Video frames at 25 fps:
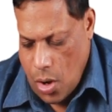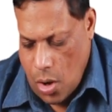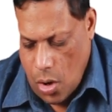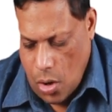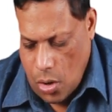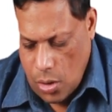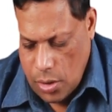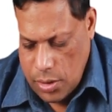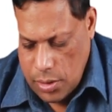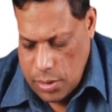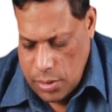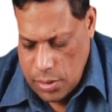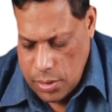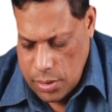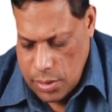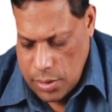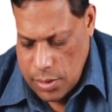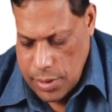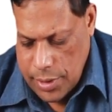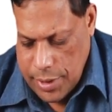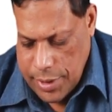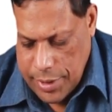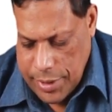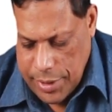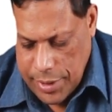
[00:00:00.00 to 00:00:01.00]
On
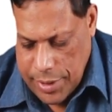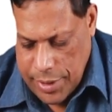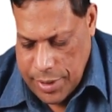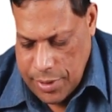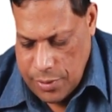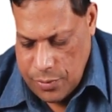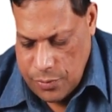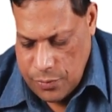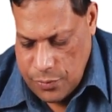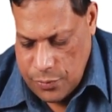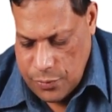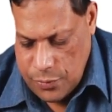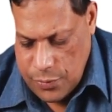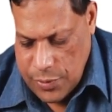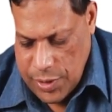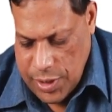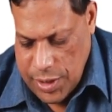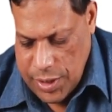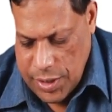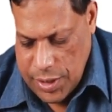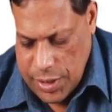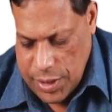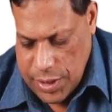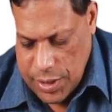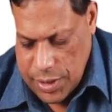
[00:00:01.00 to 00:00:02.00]

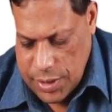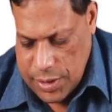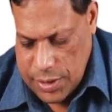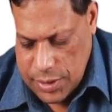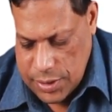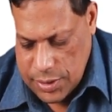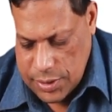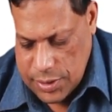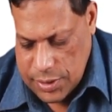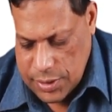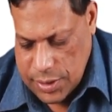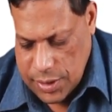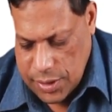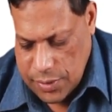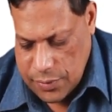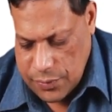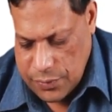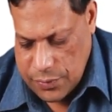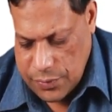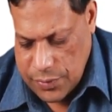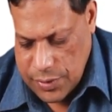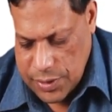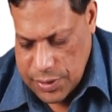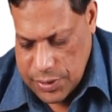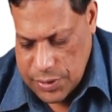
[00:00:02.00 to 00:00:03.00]
inferior
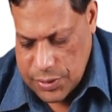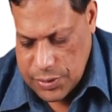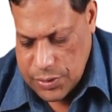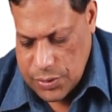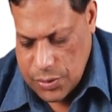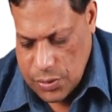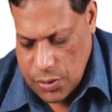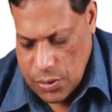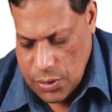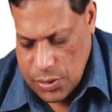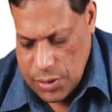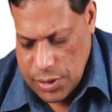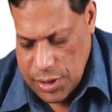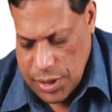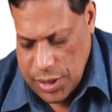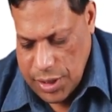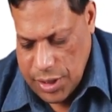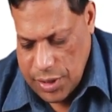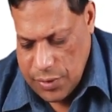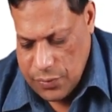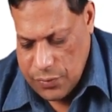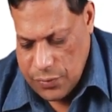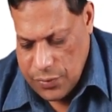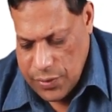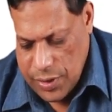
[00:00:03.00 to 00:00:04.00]
surface. On the
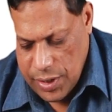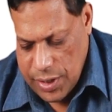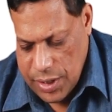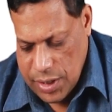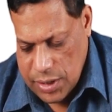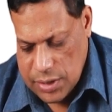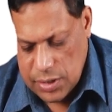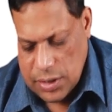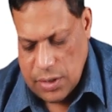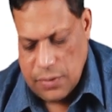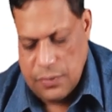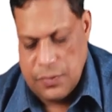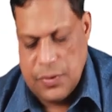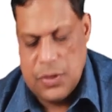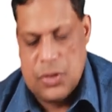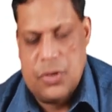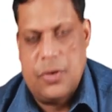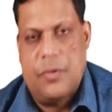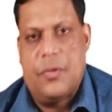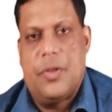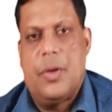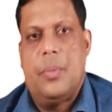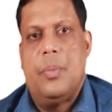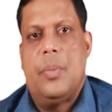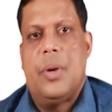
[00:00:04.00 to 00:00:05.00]
inferior surface
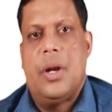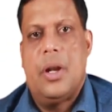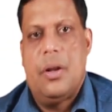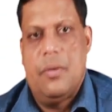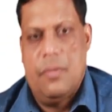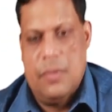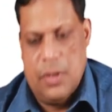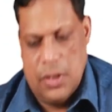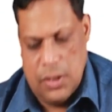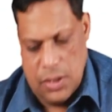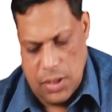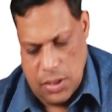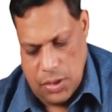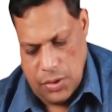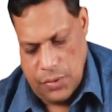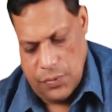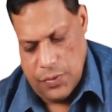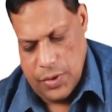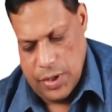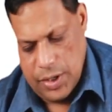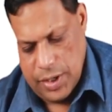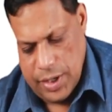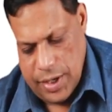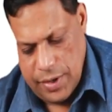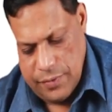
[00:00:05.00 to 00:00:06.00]
of the middle 1/3 of
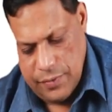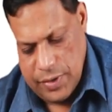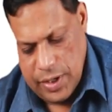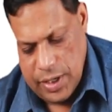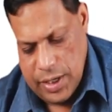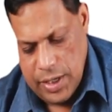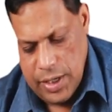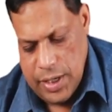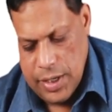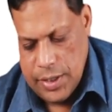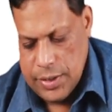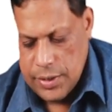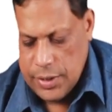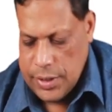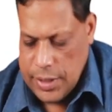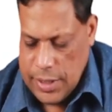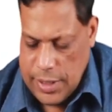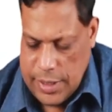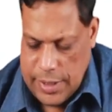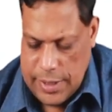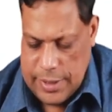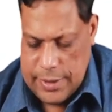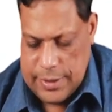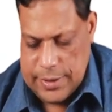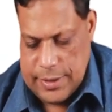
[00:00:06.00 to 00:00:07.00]
the clavicle,
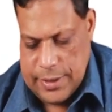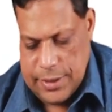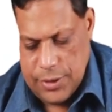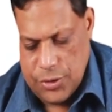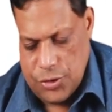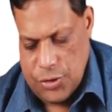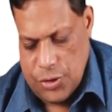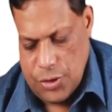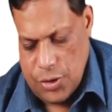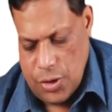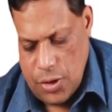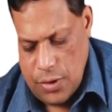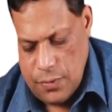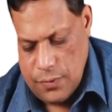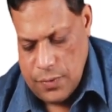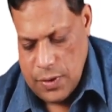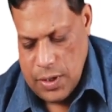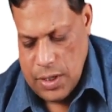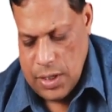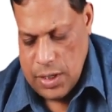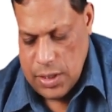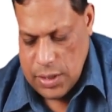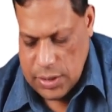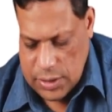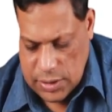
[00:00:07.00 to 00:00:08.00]
insertion of
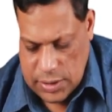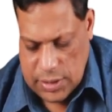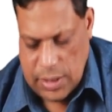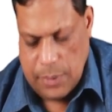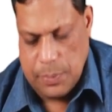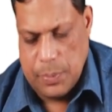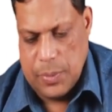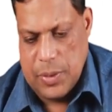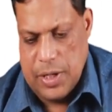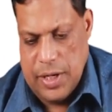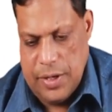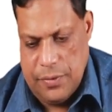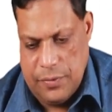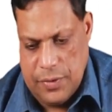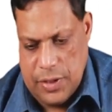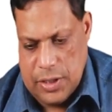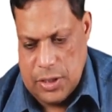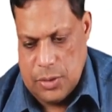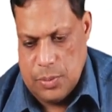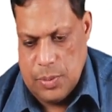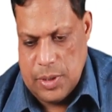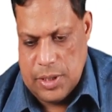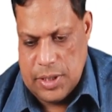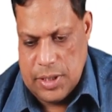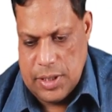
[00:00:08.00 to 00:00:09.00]

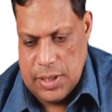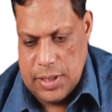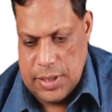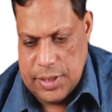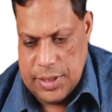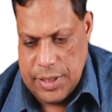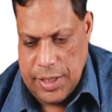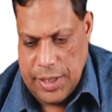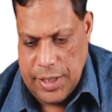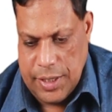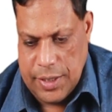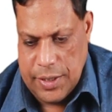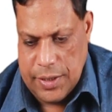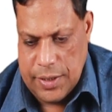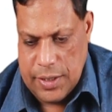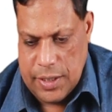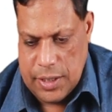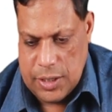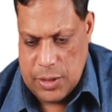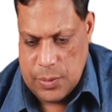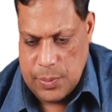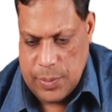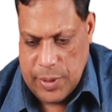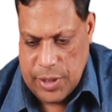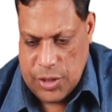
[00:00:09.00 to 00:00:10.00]
subclavius muscle. See in
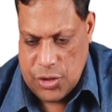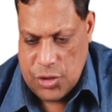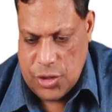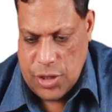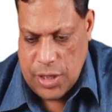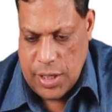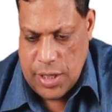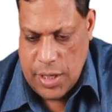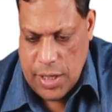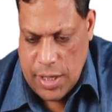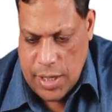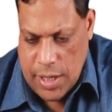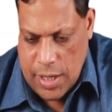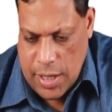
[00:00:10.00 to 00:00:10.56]
this picture,